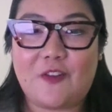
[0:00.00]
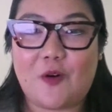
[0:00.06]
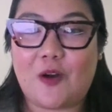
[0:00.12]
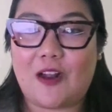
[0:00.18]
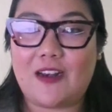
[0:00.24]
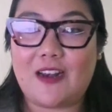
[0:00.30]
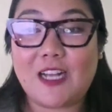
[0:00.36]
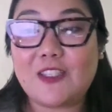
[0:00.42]

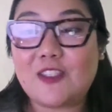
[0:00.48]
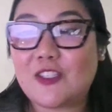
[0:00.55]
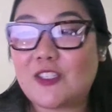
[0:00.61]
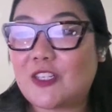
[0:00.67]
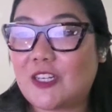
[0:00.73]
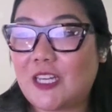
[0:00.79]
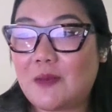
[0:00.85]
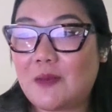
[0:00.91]
for not
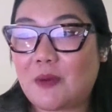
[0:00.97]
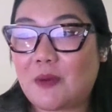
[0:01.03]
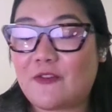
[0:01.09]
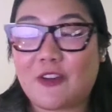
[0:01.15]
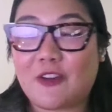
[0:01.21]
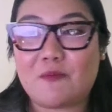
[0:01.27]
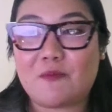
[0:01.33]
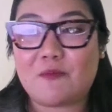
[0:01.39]
just good,
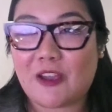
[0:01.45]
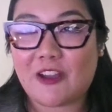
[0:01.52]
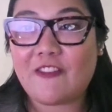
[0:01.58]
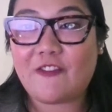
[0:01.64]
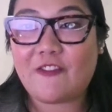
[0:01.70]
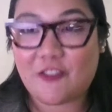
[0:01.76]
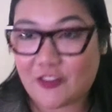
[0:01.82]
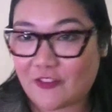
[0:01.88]
but for the,
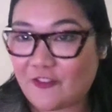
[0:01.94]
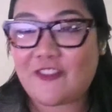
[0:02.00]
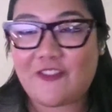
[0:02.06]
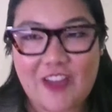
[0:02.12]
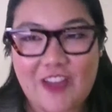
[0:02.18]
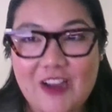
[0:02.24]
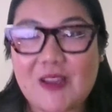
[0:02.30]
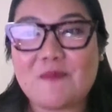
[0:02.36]
ver for
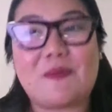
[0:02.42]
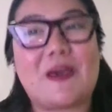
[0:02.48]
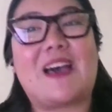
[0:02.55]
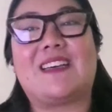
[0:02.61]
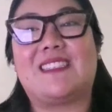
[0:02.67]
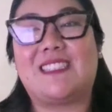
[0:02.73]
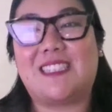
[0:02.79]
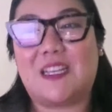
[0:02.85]
the very
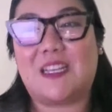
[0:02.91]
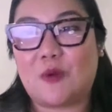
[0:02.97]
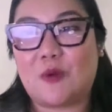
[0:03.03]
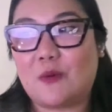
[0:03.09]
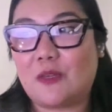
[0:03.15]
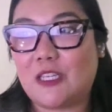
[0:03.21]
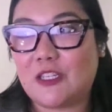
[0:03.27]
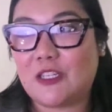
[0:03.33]
best in
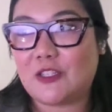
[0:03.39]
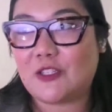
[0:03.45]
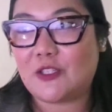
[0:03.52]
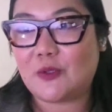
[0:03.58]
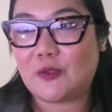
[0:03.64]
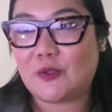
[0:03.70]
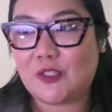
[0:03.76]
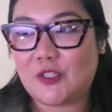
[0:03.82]
what we can
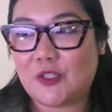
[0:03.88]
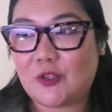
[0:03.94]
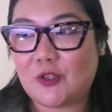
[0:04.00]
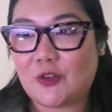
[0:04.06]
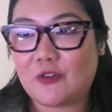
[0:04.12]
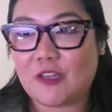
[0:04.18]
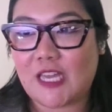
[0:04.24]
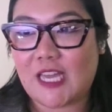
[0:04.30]
do
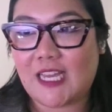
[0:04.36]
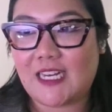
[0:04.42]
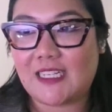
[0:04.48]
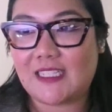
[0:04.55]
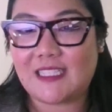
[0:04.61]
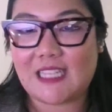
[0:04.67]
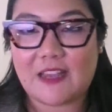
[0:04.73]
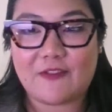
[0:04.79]
to create
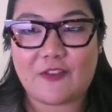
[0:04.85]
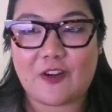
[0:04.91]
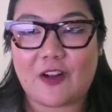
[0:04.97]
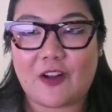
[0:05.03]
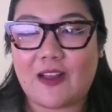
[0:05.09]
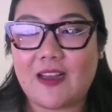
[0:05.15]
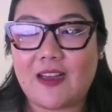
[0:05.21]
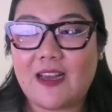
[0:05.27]
a
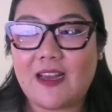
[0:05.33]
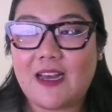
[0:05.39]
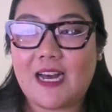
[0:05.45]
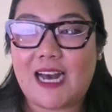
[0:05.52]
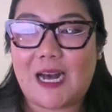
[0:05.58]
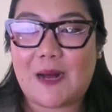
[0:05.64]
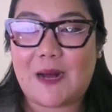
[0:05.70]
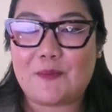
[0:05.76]
safer,
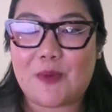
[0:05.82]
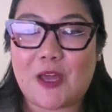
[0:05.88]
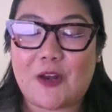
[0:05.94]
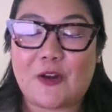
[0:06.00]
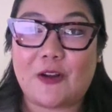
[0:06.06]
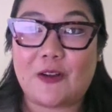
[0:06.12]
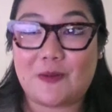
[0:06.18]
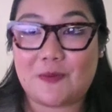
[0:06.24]
um,
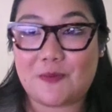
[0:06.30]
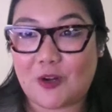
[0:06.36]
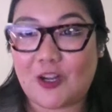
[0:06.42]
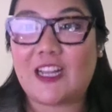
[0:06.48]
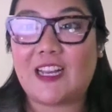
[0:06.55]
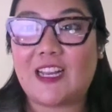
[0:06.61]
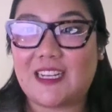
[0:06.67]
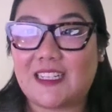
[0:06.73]
better,
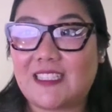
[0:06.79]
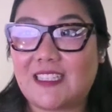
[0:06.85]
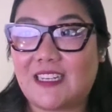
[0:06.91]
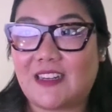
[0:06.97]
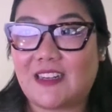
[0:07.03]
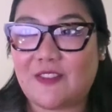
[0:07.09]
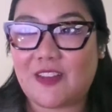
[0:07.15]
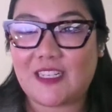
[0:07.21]
more
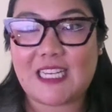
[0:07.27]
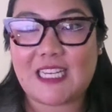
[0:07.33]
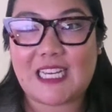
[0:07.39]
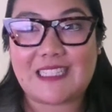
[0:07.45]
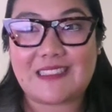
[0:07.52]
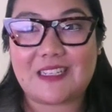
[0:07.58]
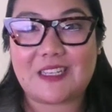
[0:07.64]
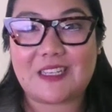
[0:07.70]
connected and
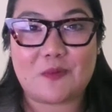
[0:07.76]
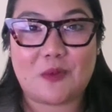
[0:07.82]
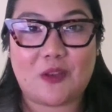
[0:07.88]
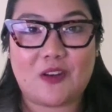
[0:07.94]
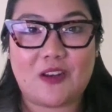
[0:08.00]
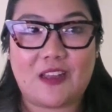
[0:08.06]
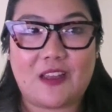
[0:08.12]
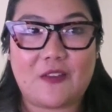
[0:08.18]
fantastic
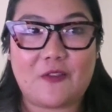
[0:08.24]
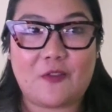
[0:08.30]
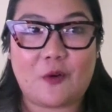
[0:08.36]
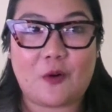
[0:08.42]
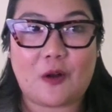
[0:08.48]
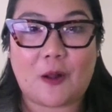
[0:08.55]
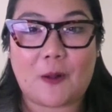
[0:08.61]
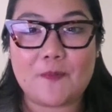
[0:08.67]
community
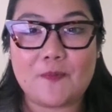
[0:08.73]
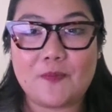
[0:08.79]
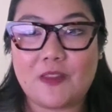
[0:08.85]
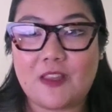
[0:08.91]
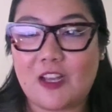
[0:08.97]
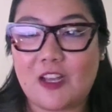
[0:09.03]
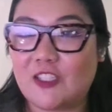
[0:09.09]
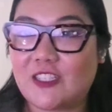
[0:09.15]
for
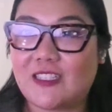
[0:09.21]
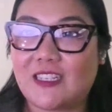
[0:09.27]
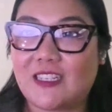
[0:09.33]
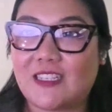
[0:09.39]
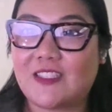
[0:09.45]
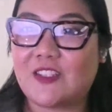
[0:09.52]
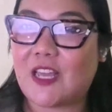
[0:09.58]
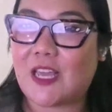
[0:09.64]
not just
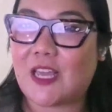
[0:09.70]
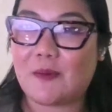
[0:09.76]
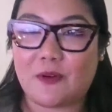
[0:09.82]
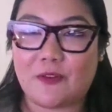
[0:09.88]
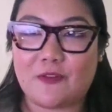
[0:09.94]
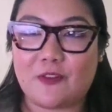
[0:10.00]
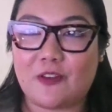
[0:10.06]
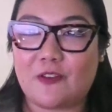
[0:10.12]
us today,
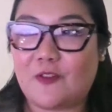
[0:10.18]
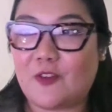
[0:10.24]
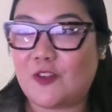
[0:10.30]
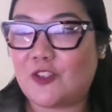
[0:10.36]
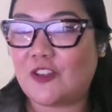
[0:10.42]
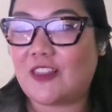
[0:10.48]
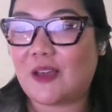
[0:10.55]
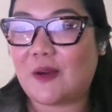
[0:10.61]
but for the
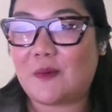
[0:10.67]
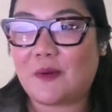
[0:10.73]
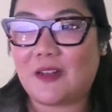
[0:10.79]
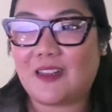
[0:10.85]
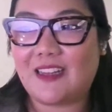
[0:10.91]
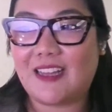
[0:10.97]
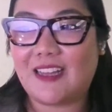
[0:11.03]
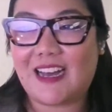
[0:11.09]
future that
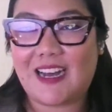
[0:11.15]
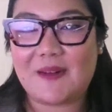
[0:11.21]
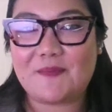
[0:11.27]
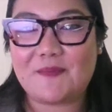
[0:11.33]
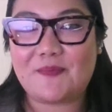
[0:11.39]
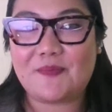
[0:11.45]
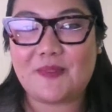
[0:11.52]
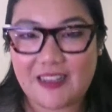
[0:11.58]
will
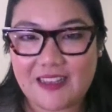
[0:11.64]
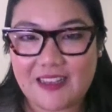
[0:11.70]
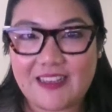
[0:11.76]
um,